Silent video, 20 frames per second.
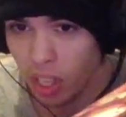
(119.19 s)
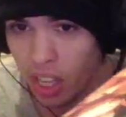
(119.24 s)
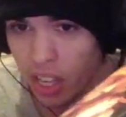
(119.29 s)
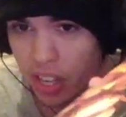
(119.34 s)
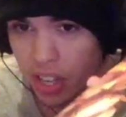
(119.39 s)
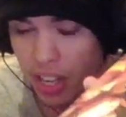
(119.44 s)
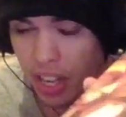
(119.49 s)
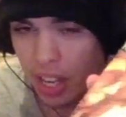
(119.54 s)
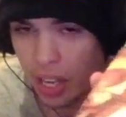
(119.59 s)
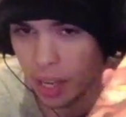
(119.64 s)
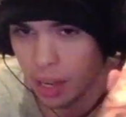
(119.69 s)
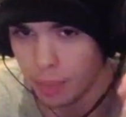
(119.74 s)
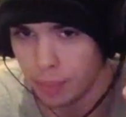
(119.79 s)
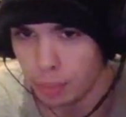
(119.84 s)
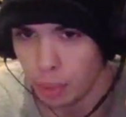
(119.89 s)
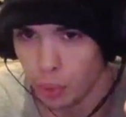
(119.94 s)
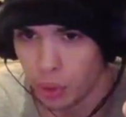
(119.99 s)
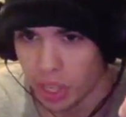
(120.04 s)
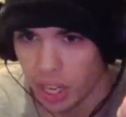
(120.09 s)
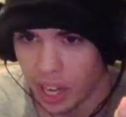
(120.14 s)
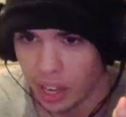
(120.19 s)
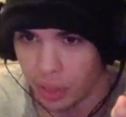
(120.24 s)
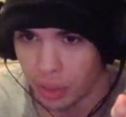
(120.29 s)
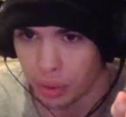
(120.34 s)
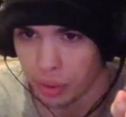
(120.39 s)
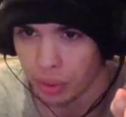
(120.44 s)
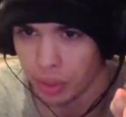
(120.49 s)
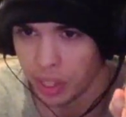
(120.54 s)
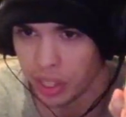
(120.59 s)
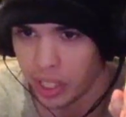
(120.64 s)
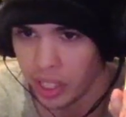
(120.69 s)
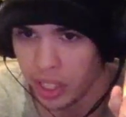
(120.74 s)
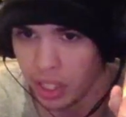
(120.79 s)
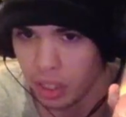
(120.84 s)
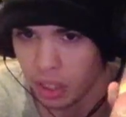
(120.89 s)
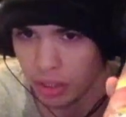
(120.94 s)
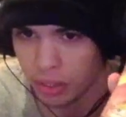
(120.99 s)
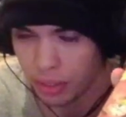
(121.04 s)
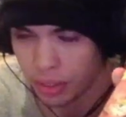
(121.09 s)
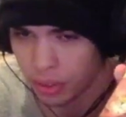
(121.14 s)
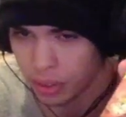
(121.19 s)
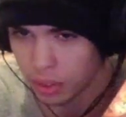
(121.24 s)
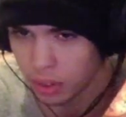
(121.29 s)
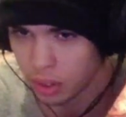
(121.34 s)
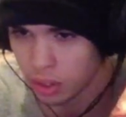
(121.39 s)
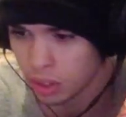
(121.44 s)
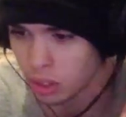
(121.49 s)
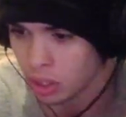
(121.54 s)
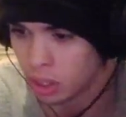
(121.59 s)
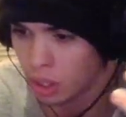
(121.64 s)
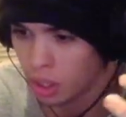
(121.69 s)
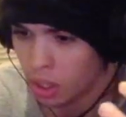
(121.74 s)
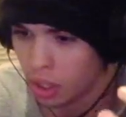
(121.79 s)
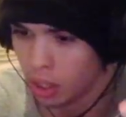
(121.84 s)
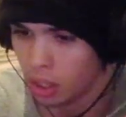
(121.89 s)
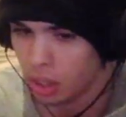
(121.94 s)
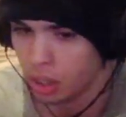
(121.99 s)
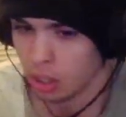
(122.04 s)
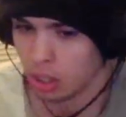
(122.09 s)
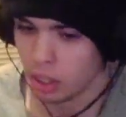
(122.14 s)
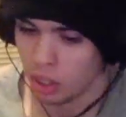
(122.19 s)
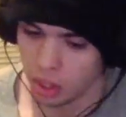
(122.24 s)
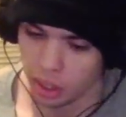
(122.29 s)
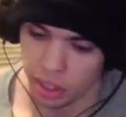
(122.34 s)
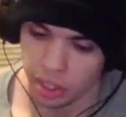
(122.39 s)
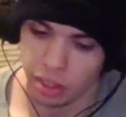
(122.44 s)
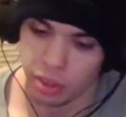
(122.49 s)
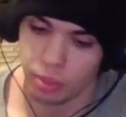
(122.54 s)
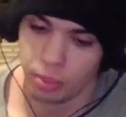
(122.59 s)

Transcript: and Budokai 3. You know,